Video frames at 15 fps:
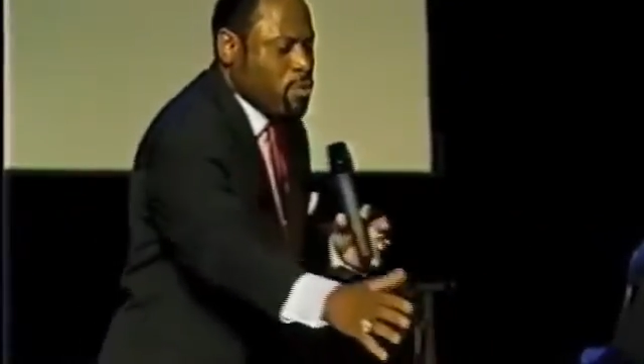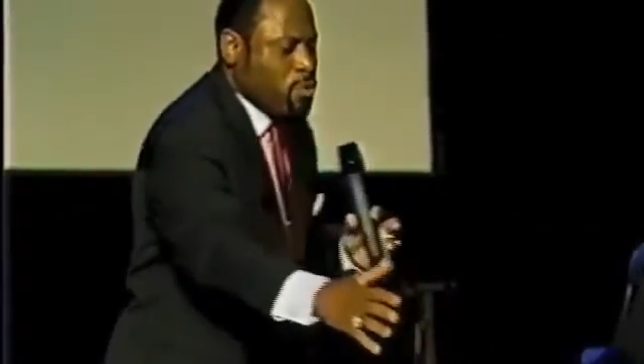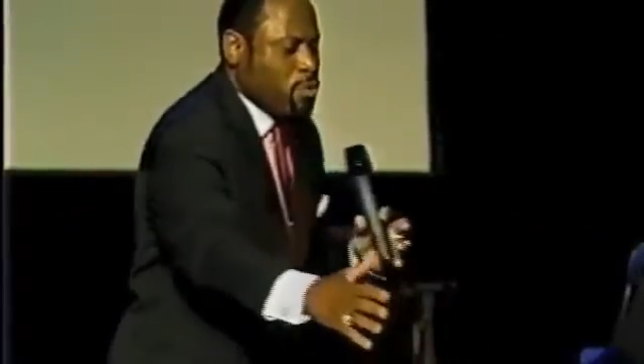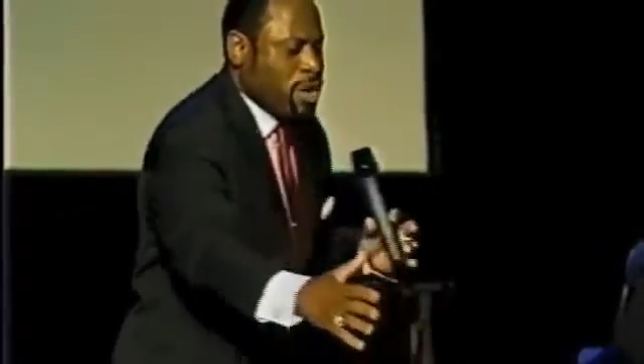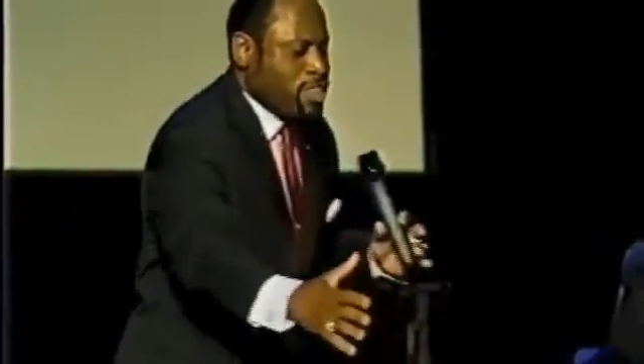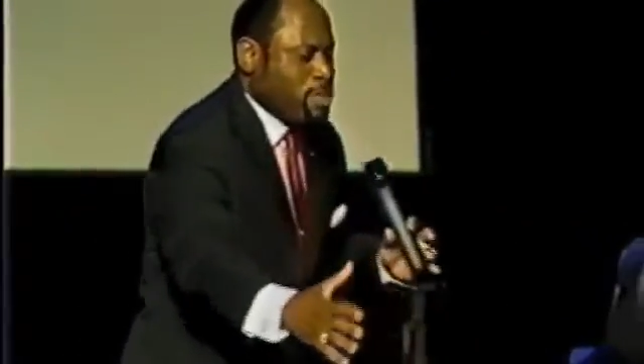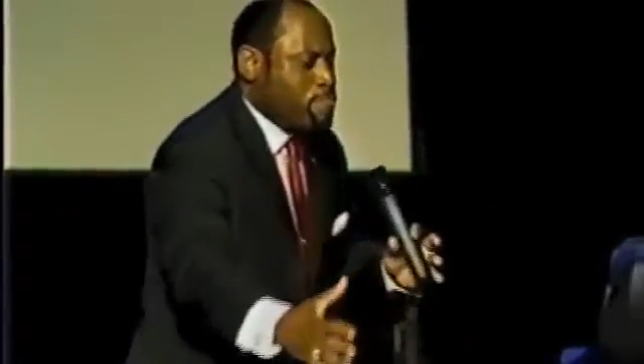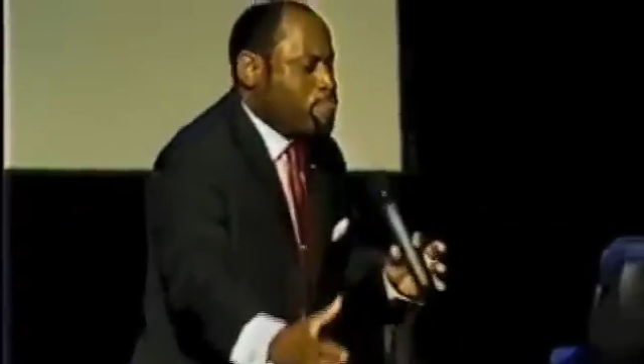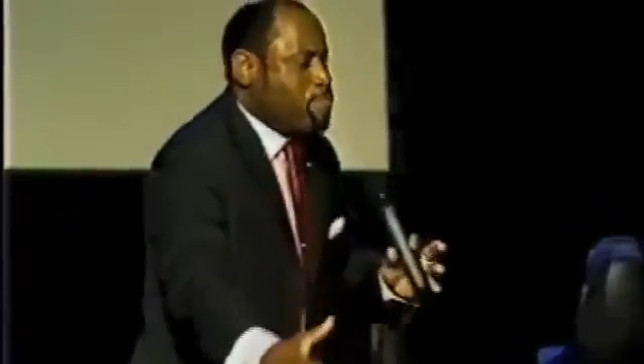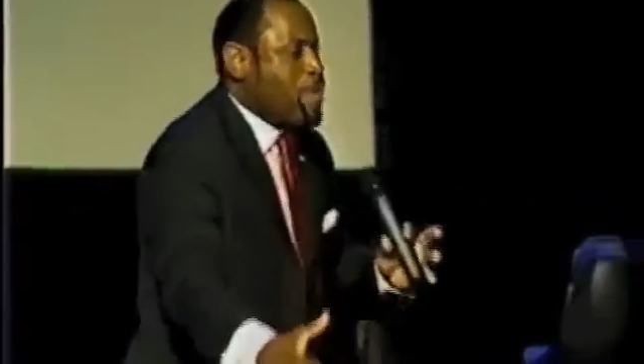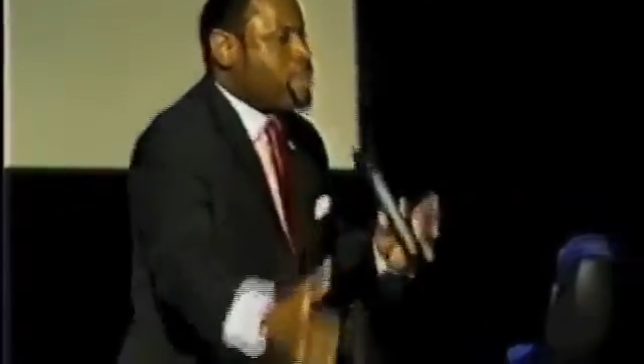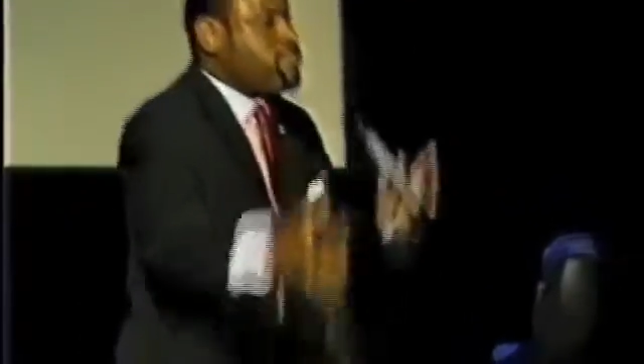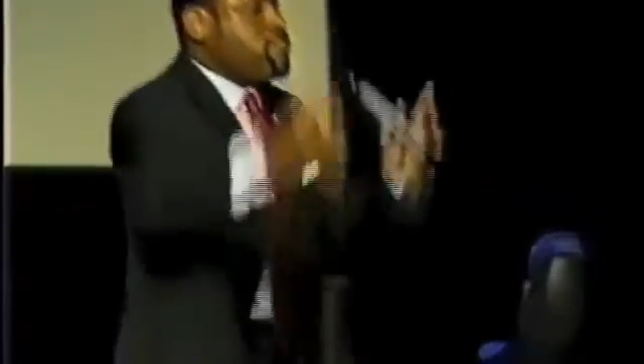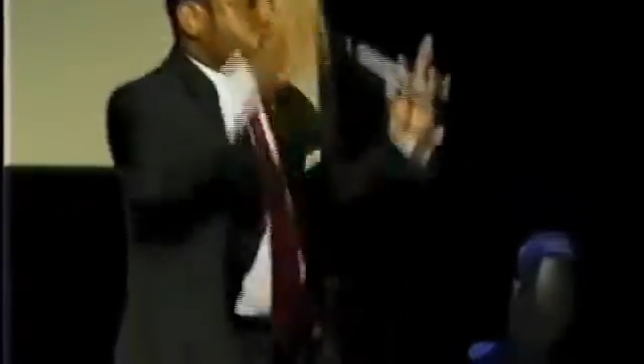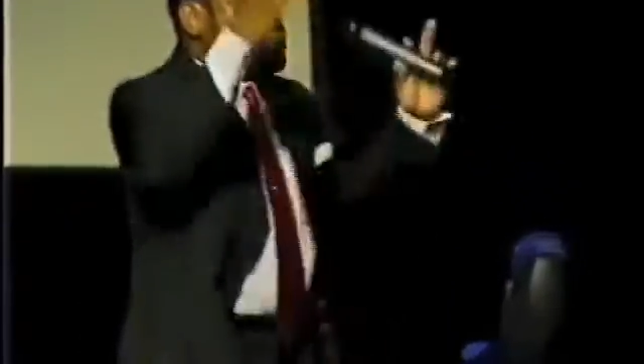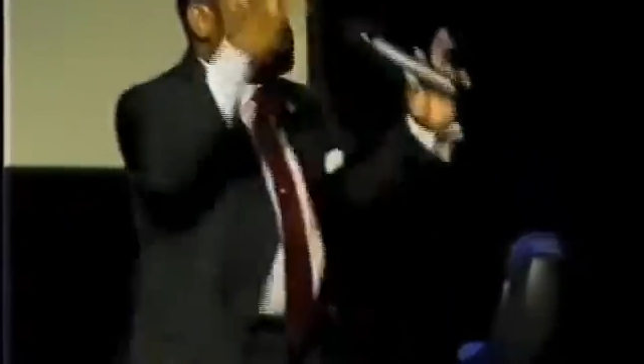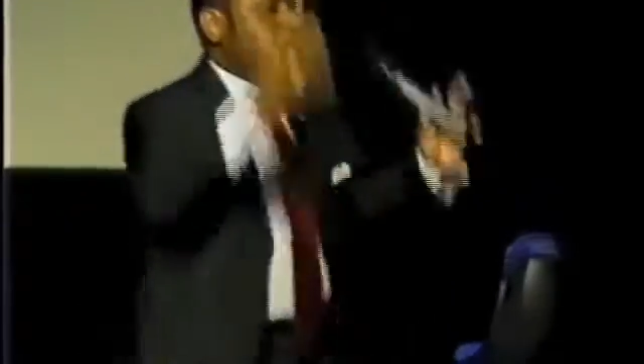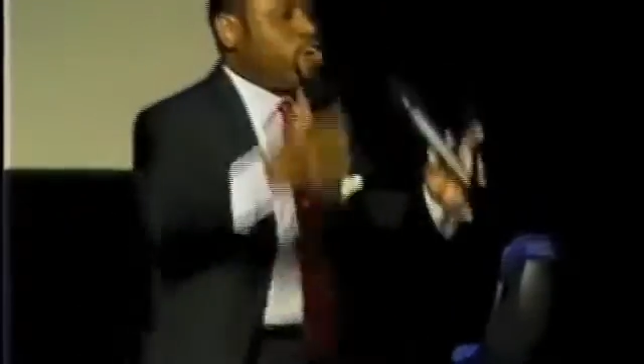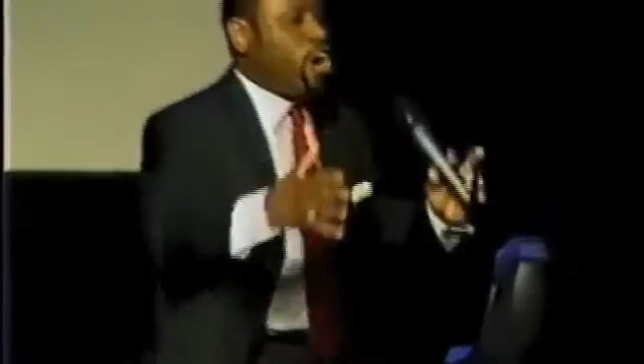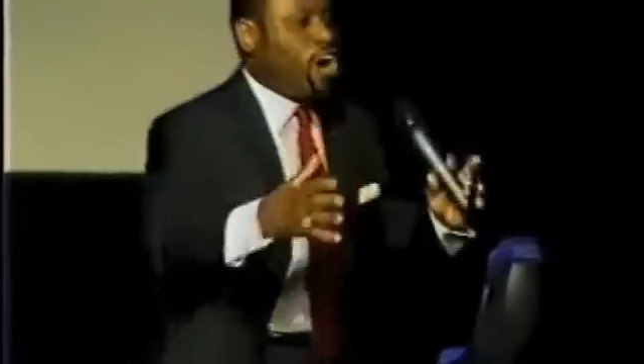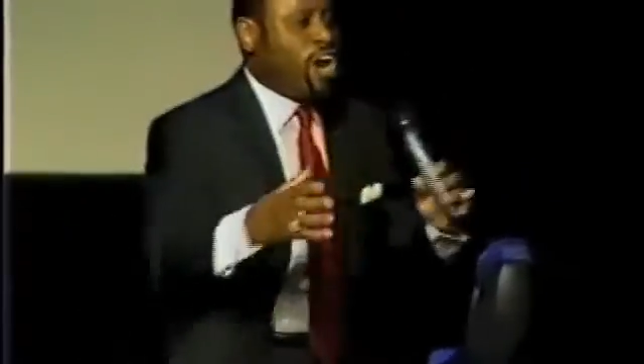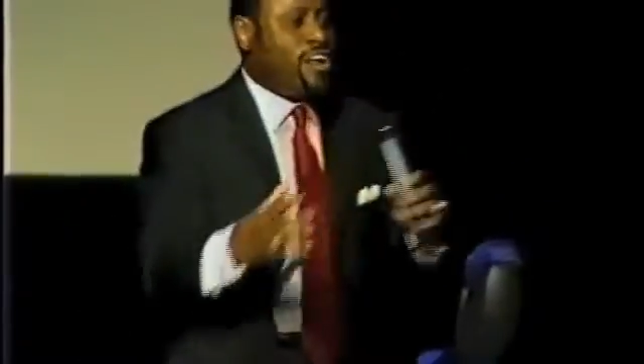where the presence of
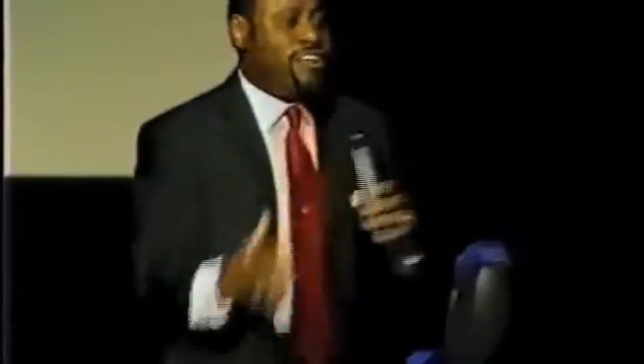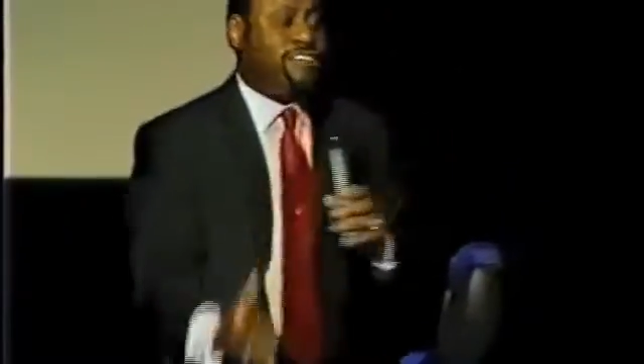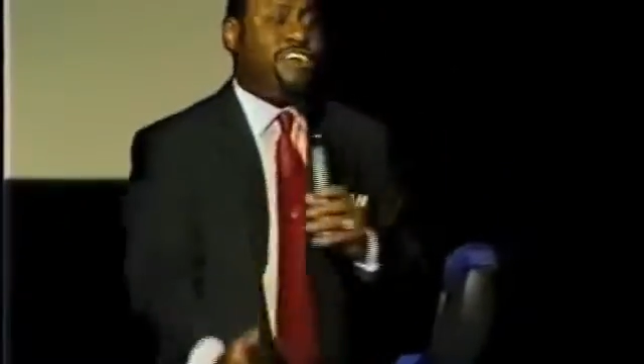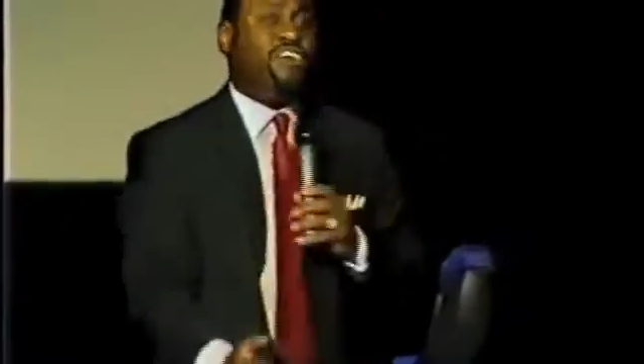God is